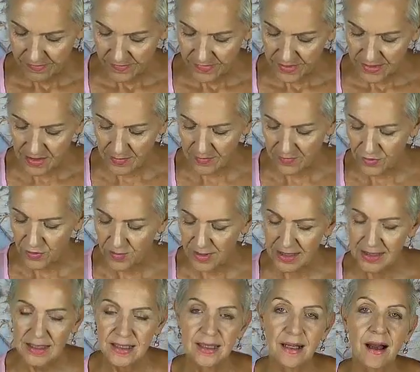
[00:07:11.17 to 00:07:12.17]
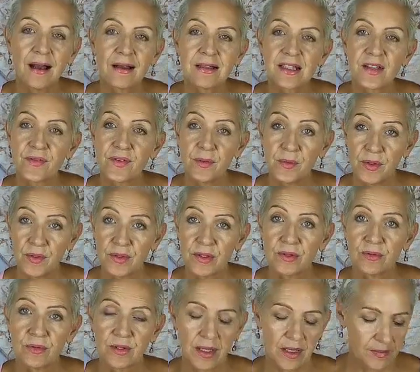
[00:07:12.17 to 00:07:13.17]
Some of you may need to ask for your
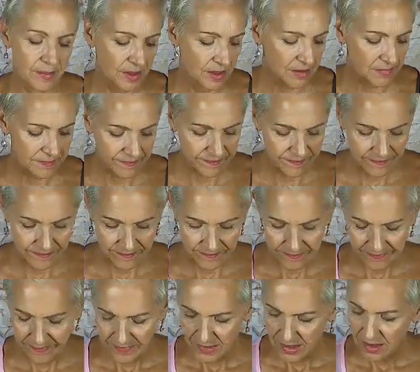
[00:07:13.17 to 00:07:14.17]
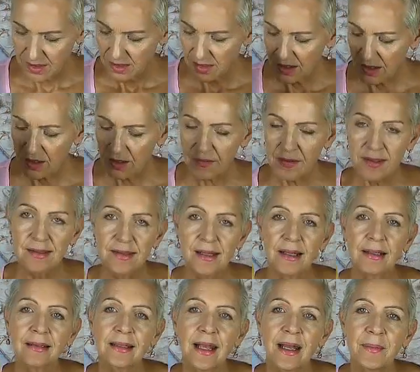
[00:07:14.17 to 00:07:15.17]
miracle to come in. You've got the
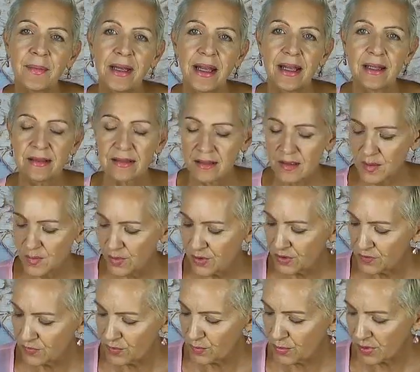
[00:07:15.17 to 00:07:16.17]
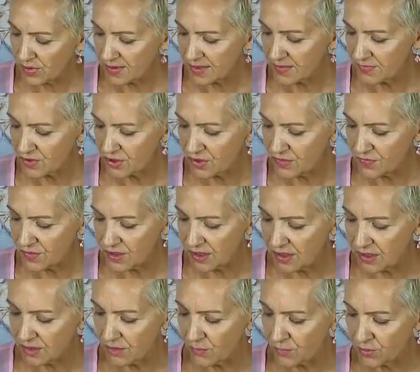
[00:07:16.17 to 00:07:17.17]
sun coming out. So this beautiful positive shift
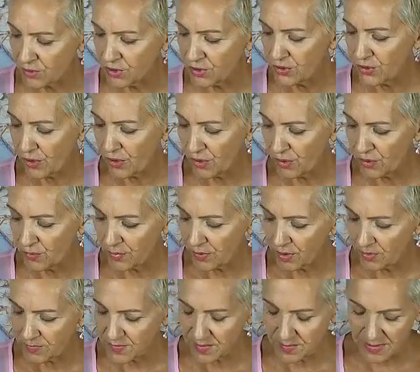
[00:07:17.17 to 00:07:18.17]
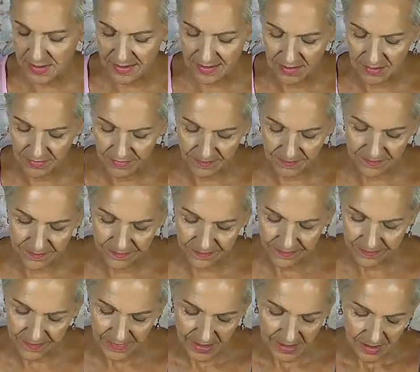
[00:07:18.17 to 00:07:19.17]
in renewed hope, optimism,
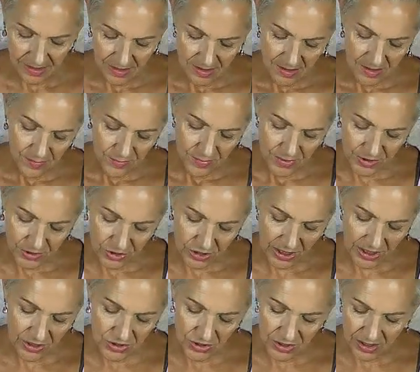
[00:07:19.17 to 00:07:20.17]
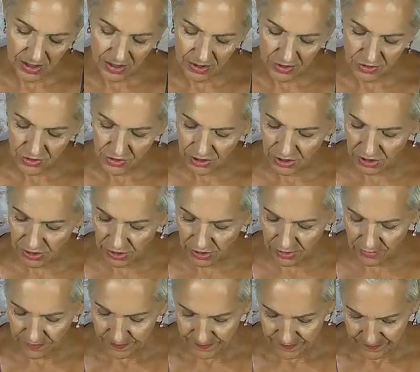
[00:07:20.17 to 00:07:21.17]
big change in
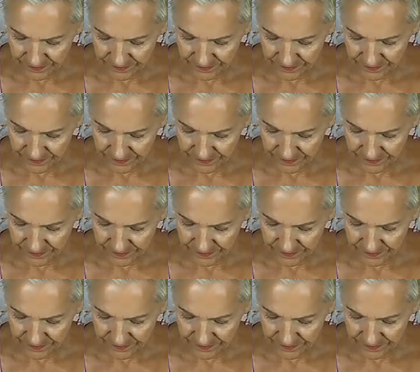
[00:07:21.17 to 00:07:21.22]
energy.